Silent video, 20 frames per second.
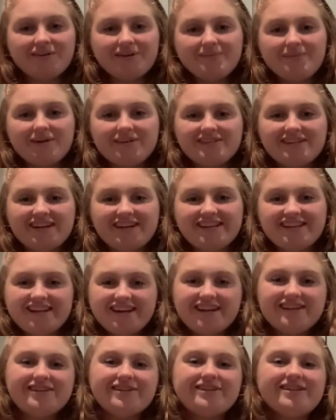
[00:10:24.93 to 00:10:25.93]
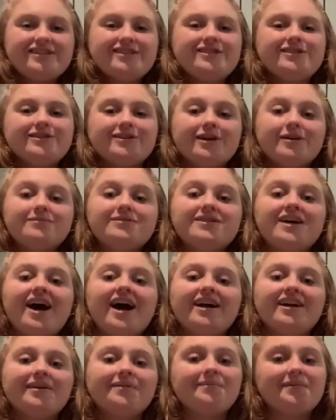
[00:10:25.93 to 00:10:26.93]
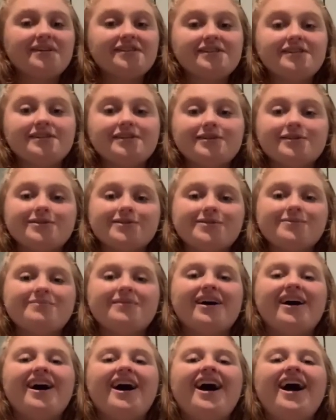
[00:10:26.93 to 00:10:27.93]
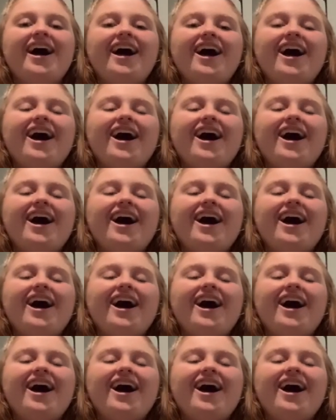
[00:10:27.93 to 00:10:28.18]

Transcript: post anything on your Instagram, tag Amazing Kirigrupa.